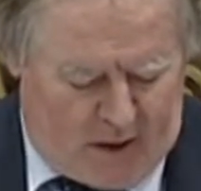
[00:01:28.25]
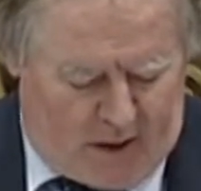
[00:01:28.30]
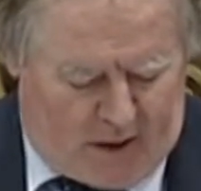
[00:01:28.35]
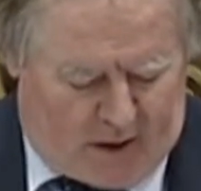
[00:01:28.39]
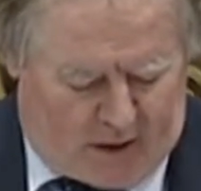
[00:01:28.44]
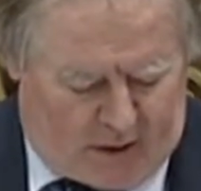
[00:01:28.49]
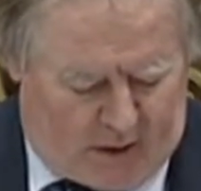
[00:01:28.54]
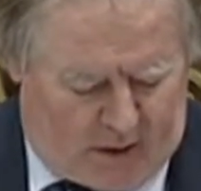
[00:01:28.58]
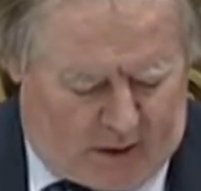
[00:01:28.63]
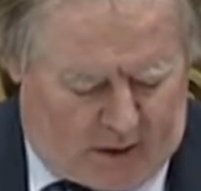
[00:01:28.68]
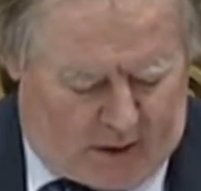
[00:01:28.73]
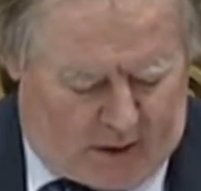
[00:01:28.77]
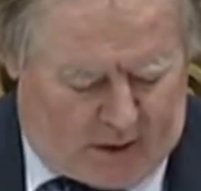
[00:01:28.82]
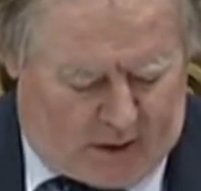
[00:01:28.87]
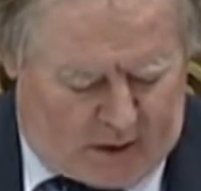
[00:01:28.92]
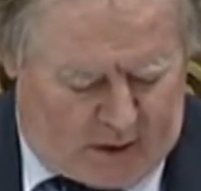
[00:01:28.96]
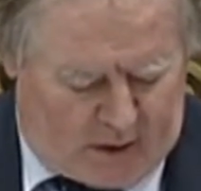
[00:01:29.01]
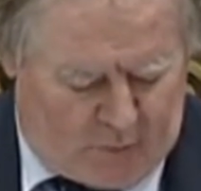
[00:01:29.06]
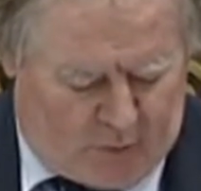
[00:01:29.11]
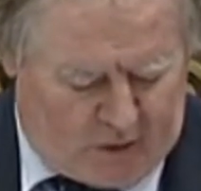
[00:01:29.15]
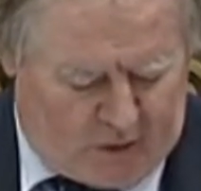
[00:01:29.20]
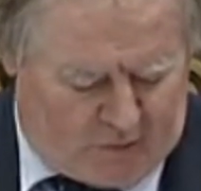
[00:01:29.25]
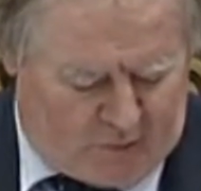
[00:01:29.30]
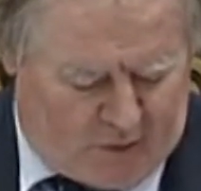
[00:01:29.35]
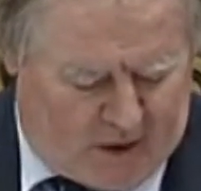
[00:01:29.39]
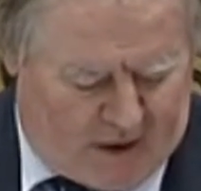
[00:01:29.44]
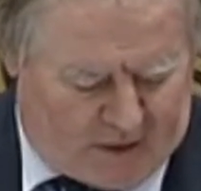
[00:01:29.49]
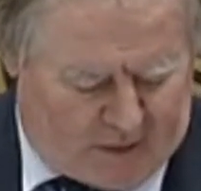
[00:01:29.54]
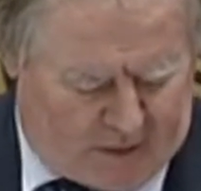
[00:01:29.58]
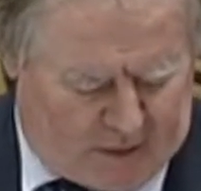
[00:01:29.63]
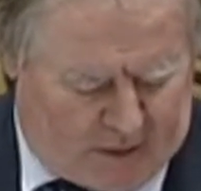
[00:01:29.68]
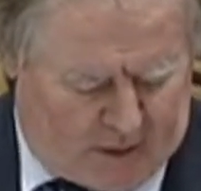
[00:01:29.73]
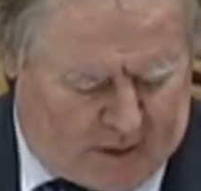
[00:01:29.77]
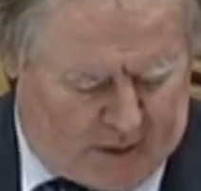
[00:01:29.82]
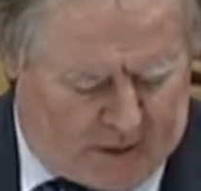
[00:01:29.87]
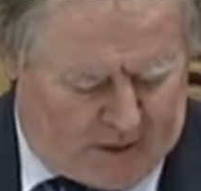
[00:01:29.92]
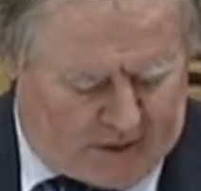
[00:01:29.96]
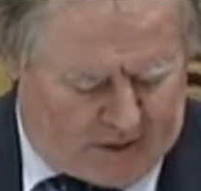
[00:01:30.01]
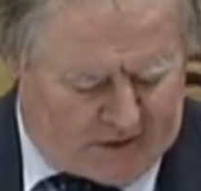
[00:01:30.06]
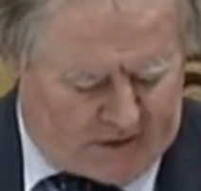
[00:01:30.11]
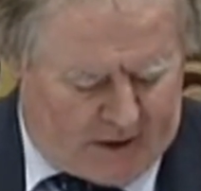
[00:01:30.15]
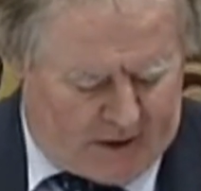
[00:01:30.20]
And you might have read
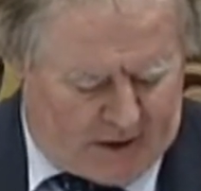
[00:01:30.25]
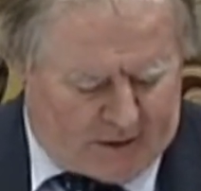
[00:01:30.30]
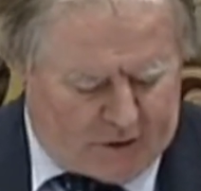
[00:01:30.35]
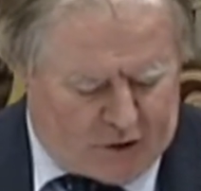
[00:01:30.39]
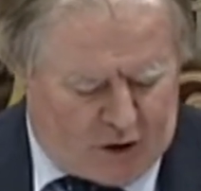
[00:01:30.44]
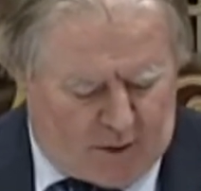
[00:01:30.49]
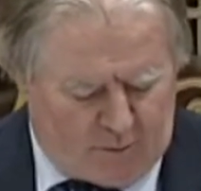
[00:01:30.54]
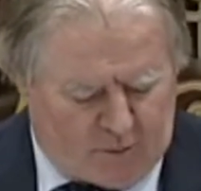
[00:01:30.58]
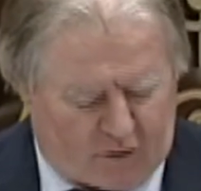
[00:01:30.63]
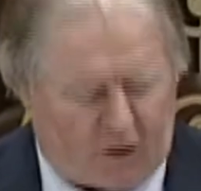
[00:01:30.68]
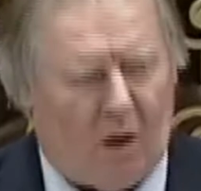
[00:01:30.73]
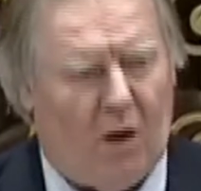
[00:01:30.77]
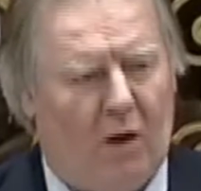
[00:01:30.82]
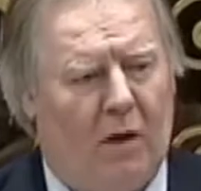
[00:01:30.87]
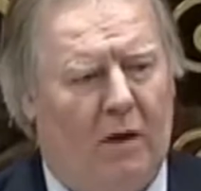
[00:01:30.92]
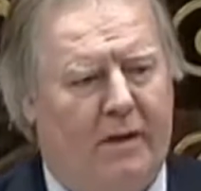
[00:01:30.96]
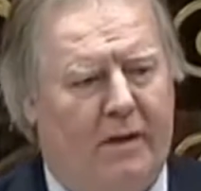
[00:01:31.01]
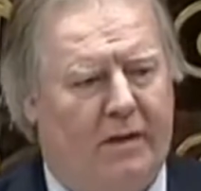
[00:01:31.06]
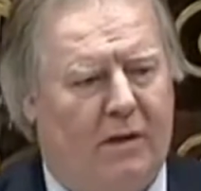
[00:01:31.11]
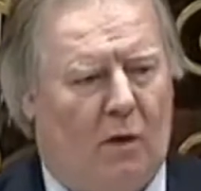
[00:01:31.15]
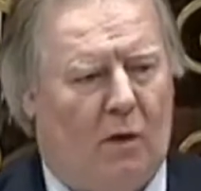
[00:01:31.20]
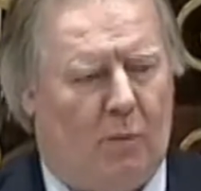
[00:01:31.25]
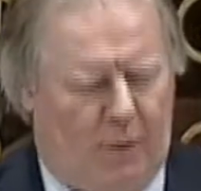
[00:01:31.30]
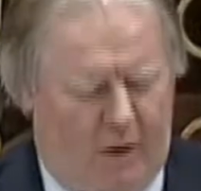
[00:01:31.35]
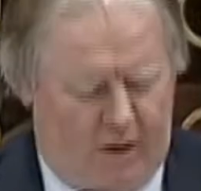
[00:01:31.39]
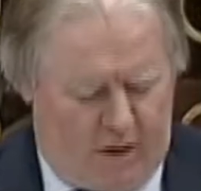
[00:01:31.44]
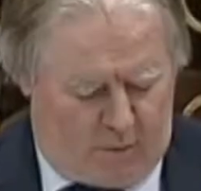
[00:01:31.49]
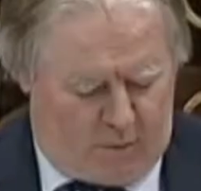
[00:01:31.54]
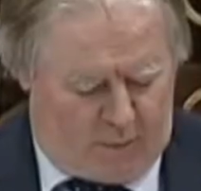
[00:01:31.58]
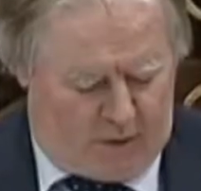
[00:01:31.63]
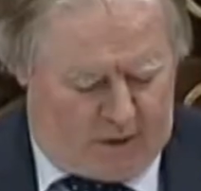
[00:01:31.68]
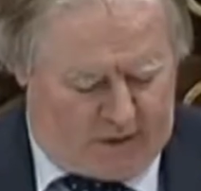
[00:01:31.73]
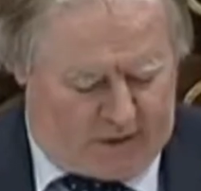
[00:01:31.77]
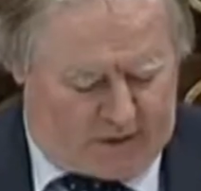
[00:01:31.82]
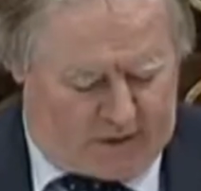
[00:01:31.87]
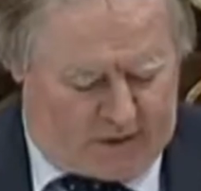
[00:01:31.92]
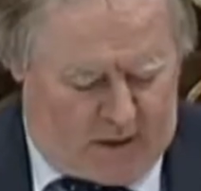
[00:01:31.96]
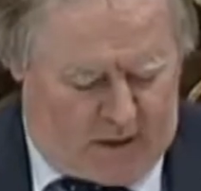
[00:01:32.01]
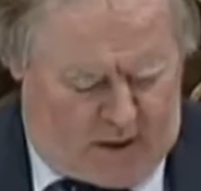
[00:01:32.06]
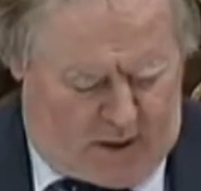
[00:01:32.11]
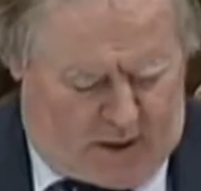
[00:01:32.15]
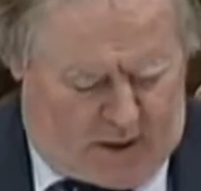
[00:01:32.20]
Lascan James Cawley's opinion piece
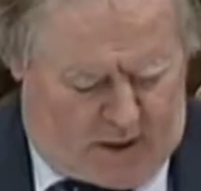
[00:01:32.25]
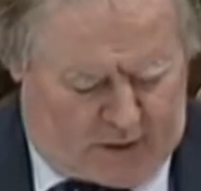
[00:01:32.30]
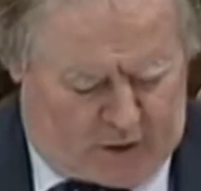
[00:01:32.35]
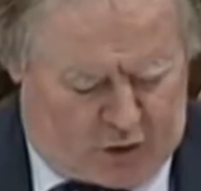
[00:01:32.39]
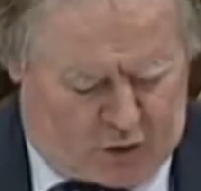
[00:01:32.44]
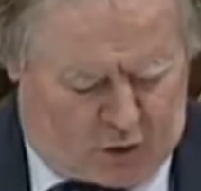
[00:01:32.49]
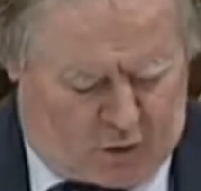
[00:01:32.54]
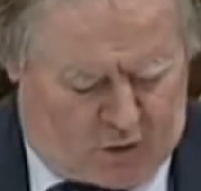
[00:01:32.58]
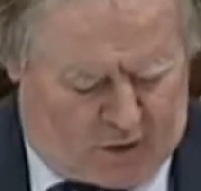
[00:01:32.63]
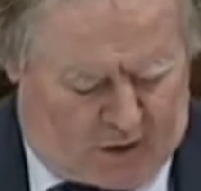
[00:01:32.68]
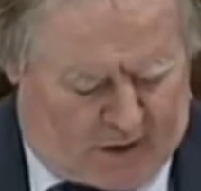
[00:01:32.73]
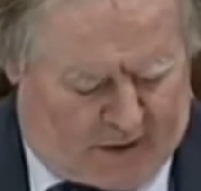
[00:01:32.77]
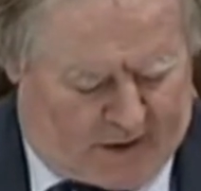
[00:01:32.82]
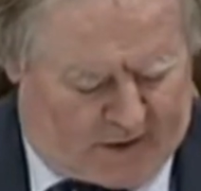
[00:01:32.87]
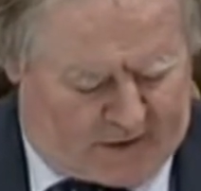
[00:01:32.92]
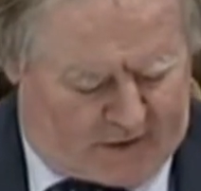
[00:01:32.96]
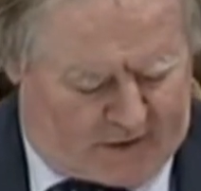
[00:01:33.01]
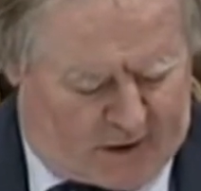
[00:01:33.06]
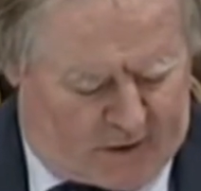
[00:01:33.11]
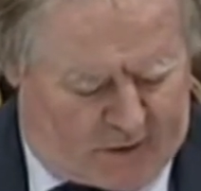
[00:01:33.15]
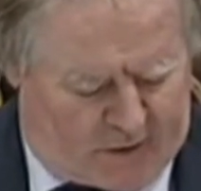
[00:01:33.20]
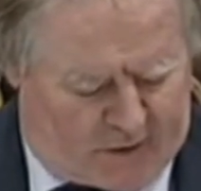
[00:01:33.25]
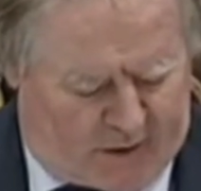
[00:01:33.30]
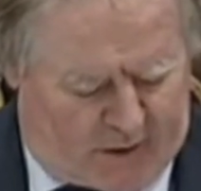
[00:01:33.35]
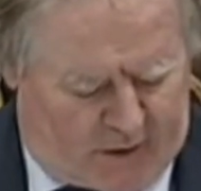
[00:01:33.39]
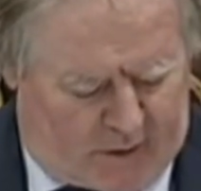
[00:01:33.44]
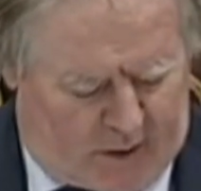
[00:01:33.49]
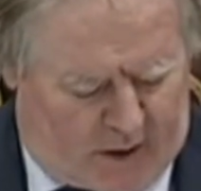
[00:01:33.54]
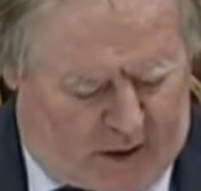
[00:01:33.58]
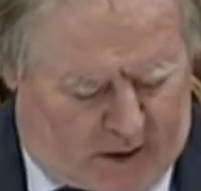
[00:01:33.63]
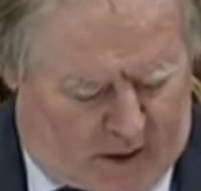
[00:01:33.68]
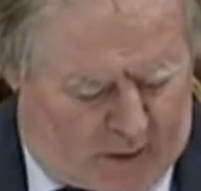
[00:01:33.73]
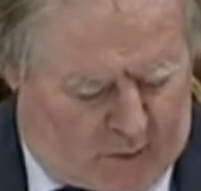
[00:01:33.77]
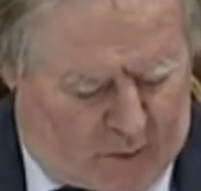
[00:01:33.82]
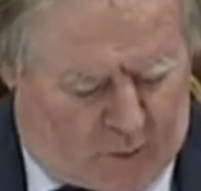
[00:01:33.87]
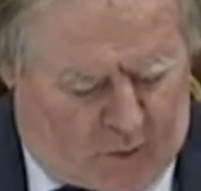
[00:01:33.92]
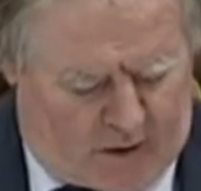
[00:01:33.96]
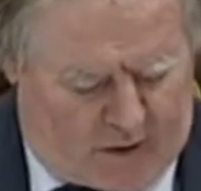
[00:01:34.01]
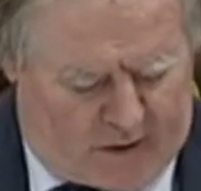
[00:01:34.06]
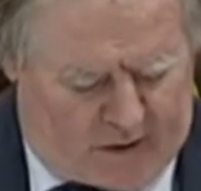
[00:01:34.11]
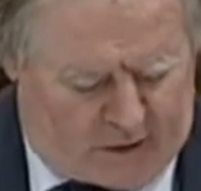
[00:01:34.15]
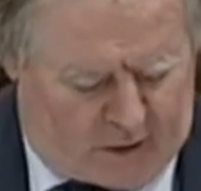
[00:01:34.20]
in the Journal last Saturday
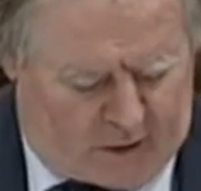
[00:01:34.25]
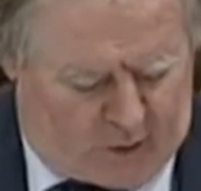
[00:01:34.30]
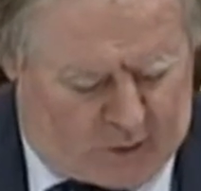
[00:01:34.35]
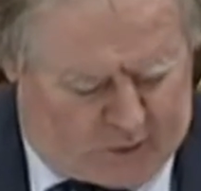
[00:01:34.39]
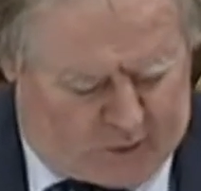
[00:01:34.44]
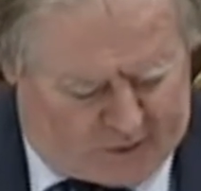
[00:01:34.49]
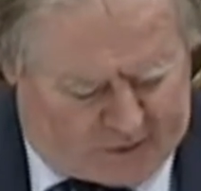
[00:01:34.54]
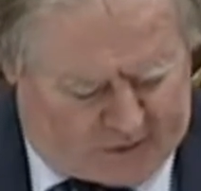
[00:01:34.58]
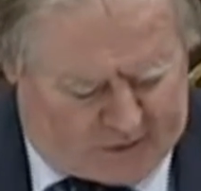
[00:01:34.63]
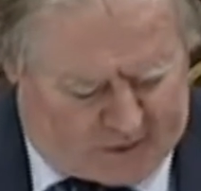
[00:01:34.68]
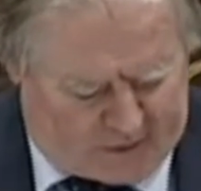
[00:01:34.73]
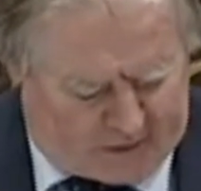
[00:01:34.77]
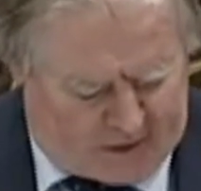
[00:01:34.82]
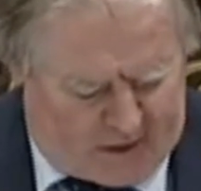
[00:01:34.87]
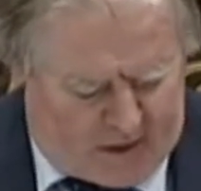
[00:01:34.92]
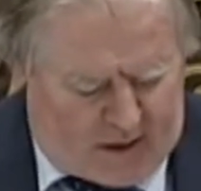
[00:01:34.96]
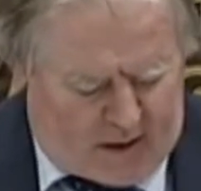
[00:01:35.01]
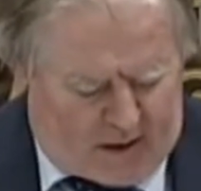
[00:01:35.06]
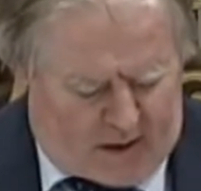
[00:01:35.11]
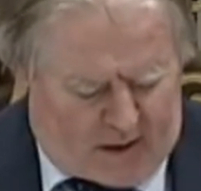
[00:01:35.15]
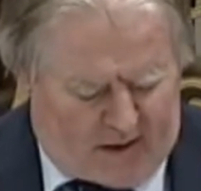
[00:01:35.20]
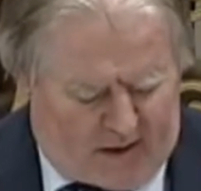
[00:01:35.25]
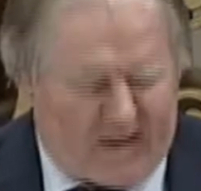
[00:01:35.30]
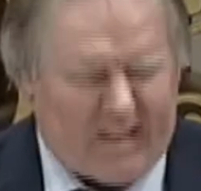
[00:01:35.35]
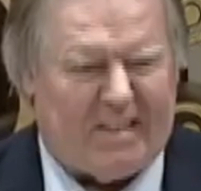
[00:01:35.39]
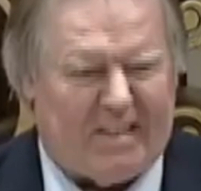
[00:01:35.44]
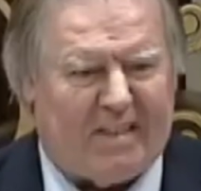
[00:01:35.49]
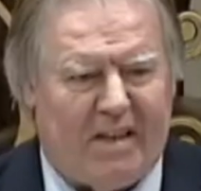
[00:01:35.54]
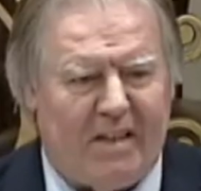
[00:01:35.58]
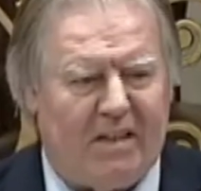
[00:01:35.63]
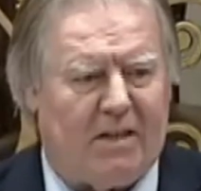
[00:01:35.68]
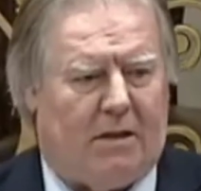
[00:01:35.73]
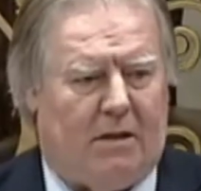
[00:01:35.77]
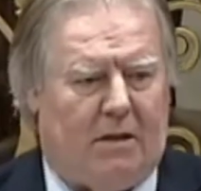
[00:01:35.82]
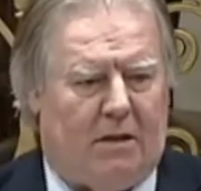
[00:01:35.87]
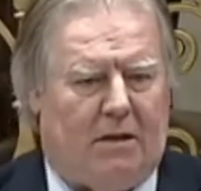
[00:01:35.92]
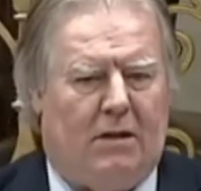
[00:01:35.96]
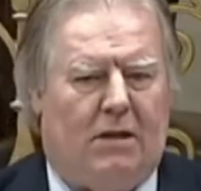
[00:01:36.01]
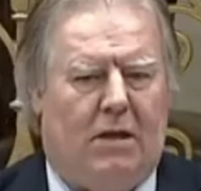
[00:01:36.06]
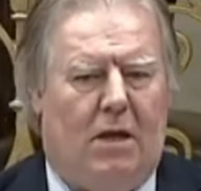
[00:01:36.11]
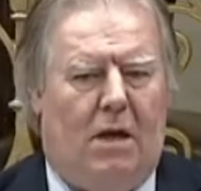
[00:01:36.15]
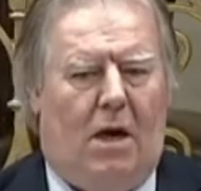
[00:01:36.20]
where he told us that
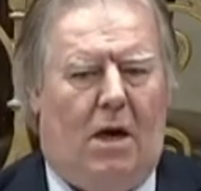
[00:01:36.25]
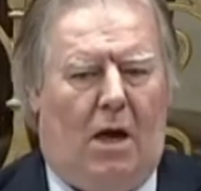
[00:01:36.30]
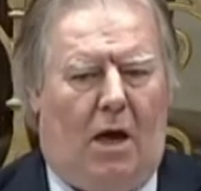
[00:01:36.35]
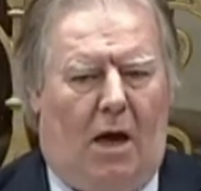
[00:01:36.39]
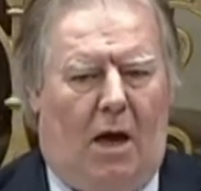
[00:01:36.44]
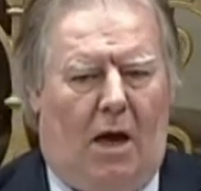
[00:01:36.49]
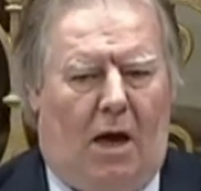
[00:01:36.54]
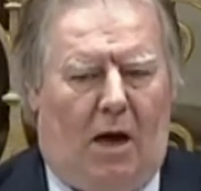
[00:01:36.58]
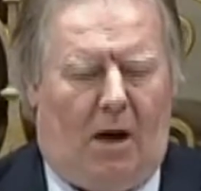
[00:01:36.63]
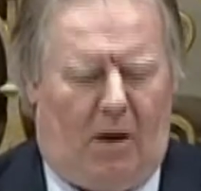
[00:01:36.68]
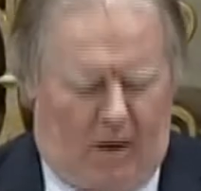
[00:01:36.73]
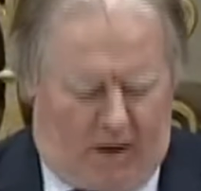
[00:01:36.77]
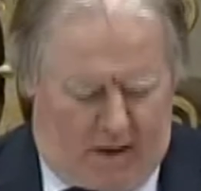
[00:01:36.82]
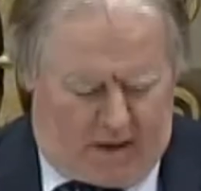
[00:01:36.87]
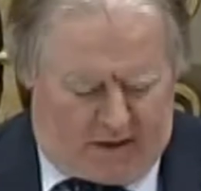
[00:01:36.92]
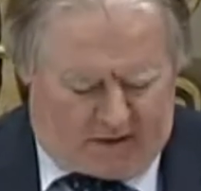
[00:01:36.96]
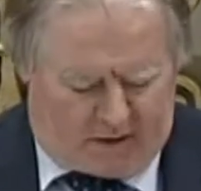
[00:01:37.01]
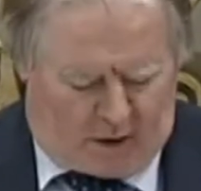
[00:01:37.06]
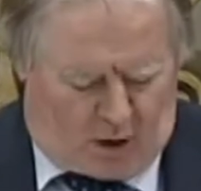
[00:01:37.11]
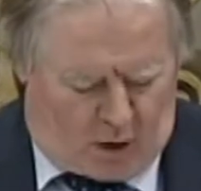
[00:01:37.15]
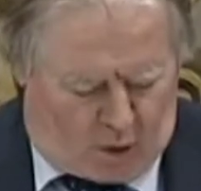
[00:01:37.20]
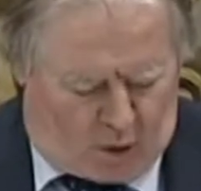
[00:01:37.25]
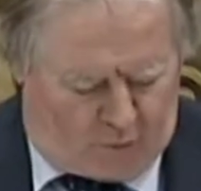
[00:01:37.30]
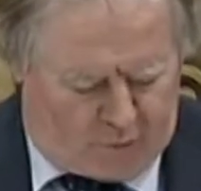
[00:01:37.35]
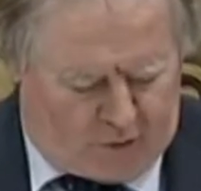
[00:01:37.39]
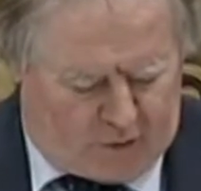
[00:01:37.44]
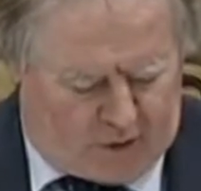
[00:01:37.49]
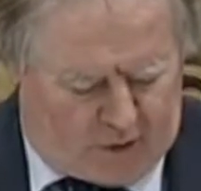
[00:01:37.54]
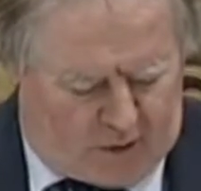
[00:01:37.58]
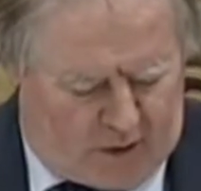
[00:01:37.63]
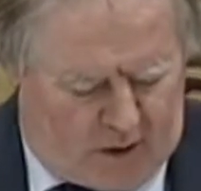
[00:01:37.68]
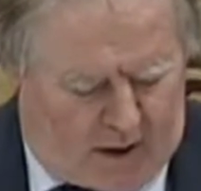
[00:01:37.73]
assistance is often,